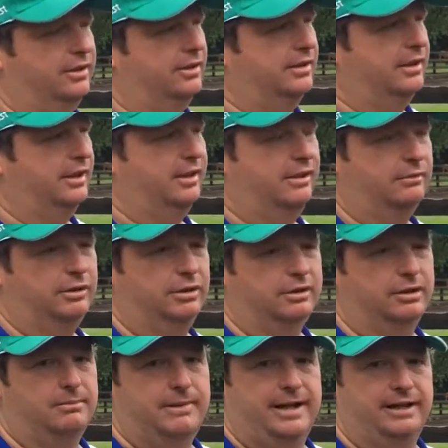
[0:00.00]
She's uh, a real
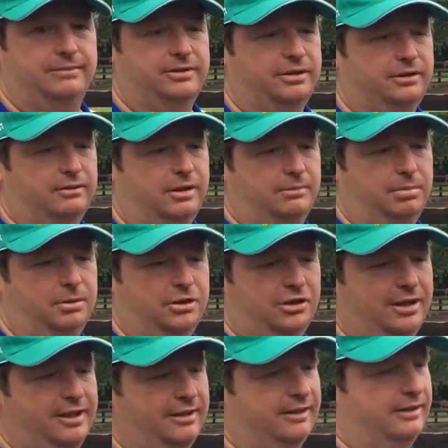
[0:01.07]
little madam. She's quite
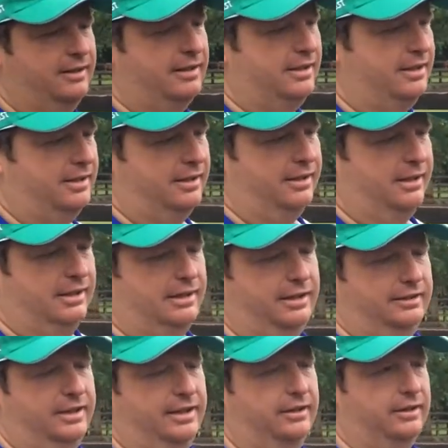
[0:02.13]
pushy. I
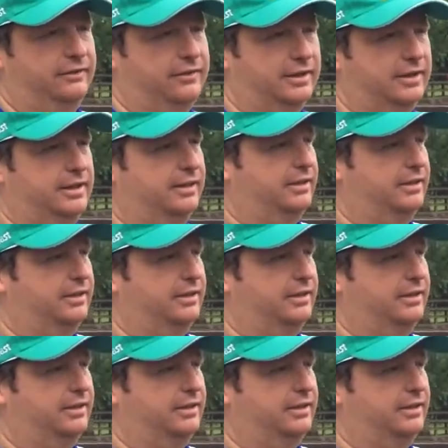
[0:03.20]
like that in a filly.